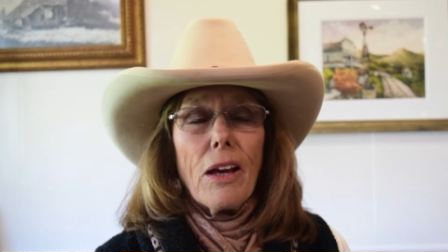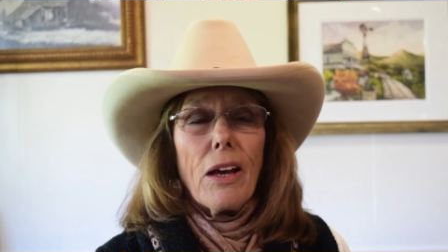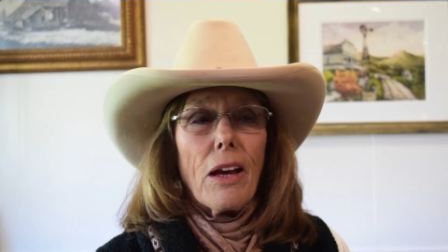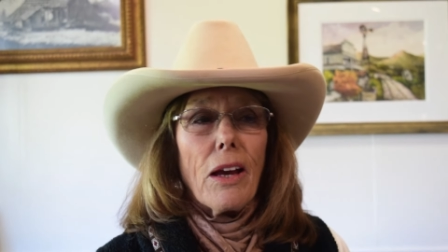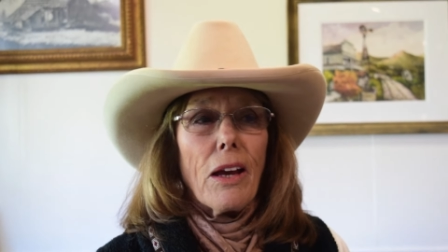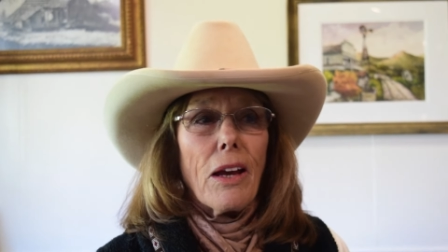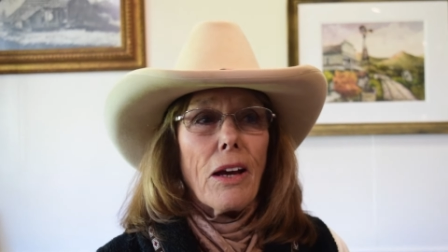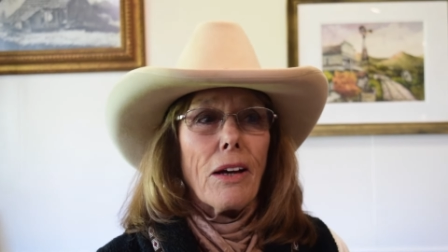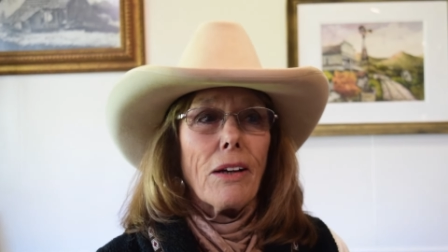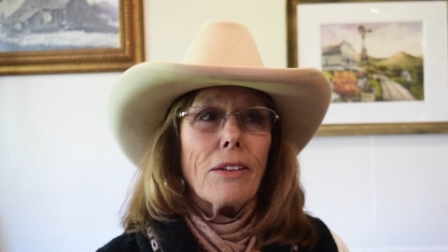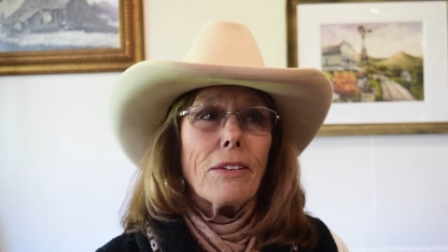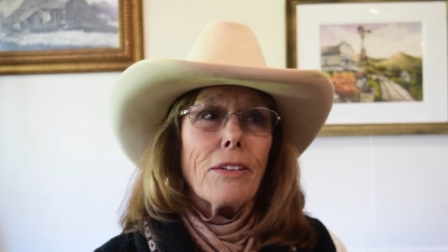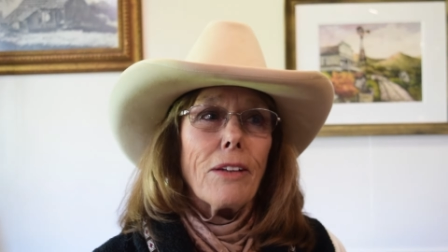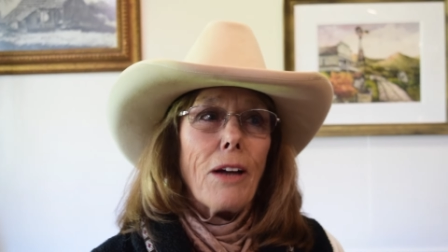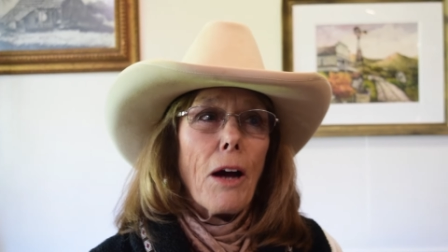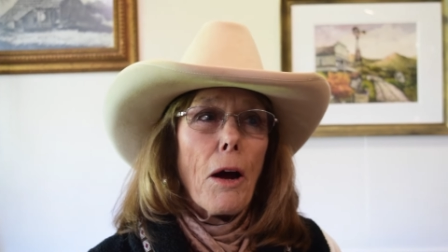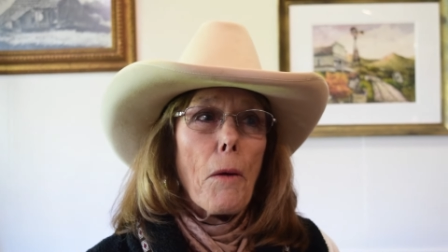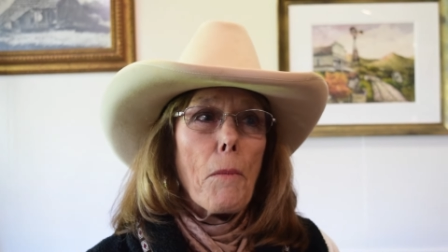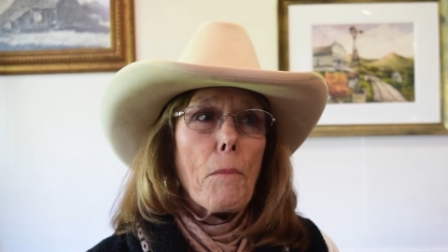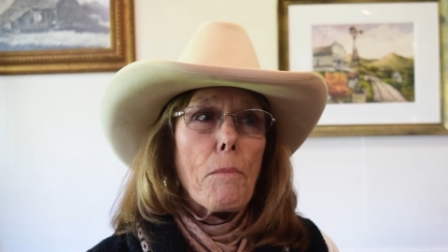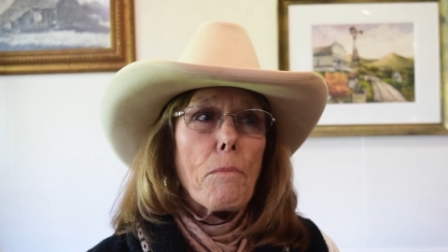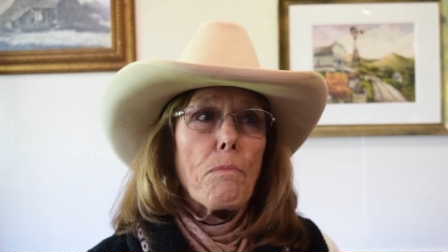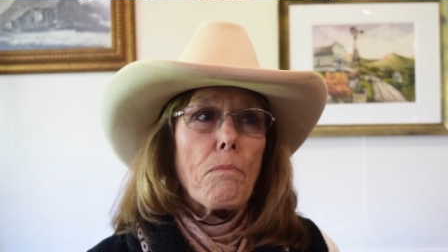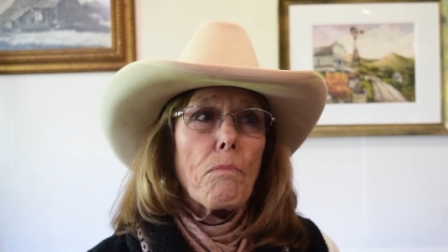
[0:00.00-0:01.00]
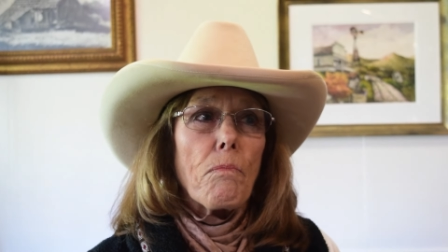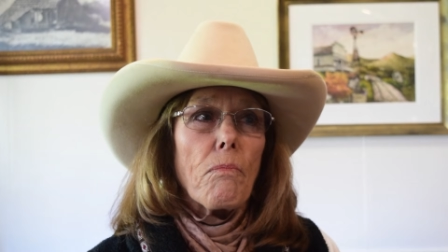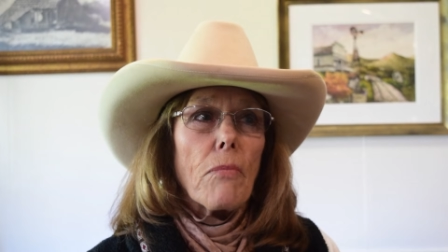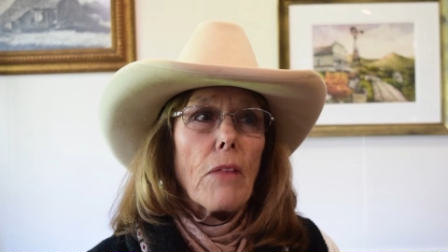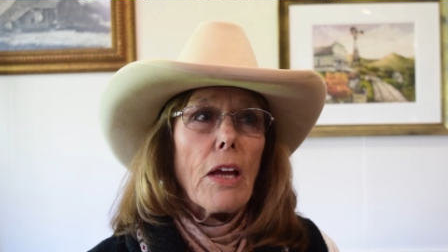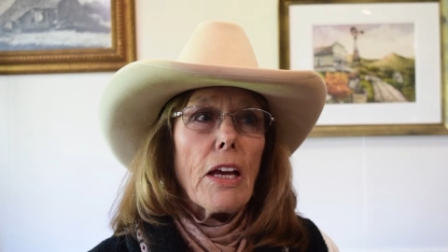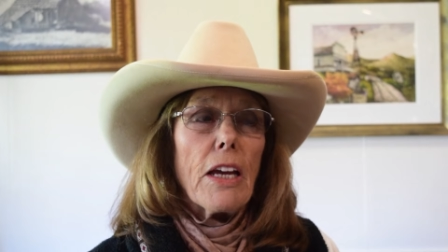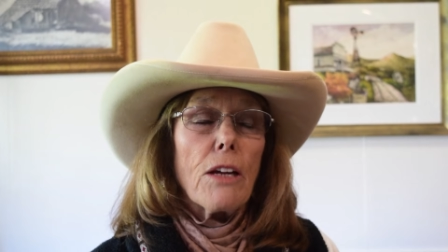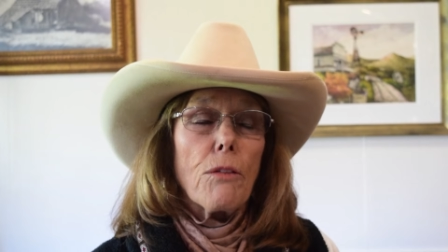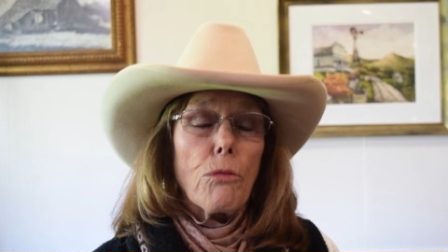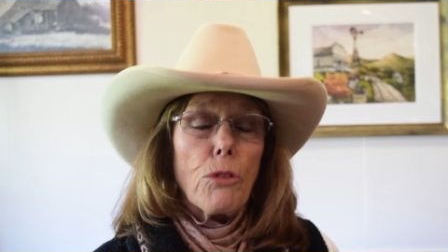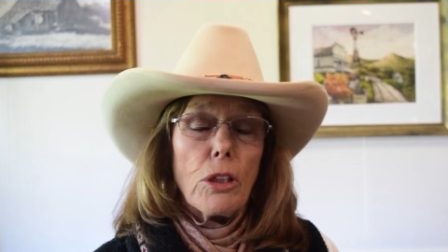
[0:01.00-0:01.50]
And
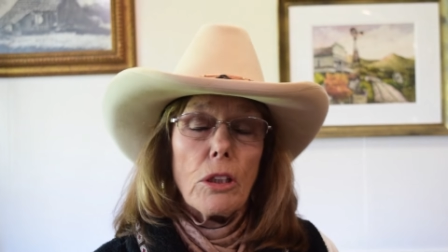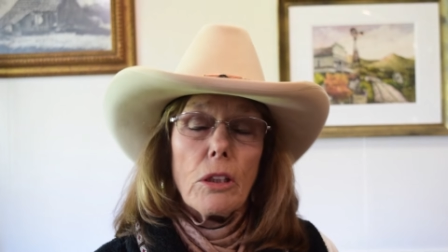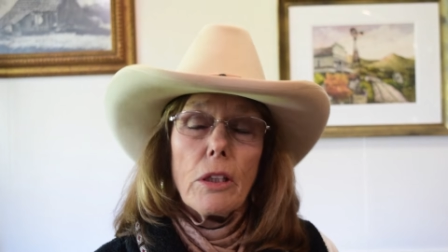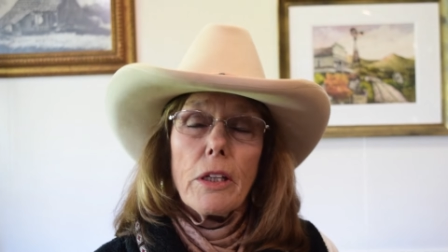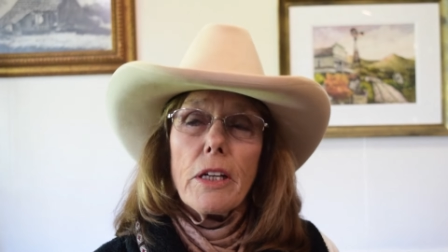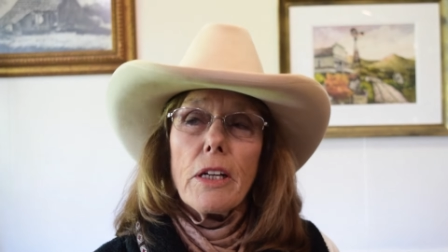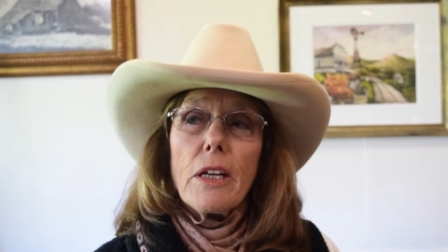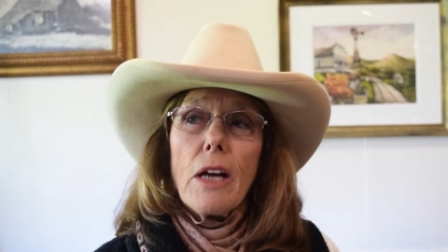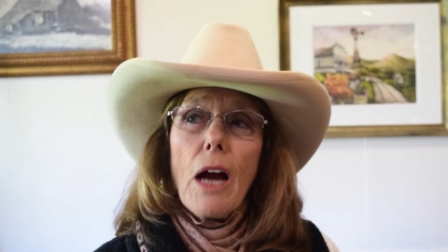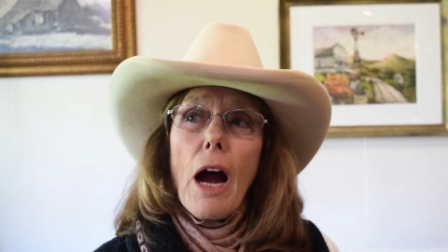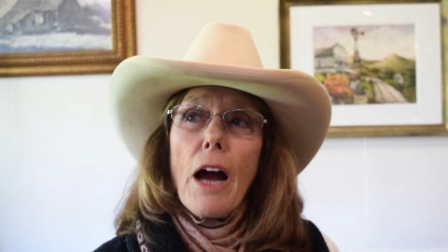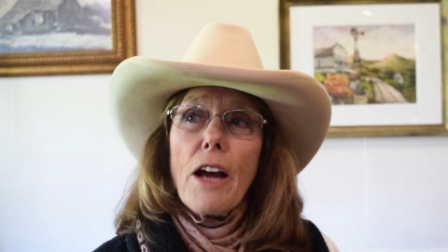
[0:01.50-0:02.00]
it really,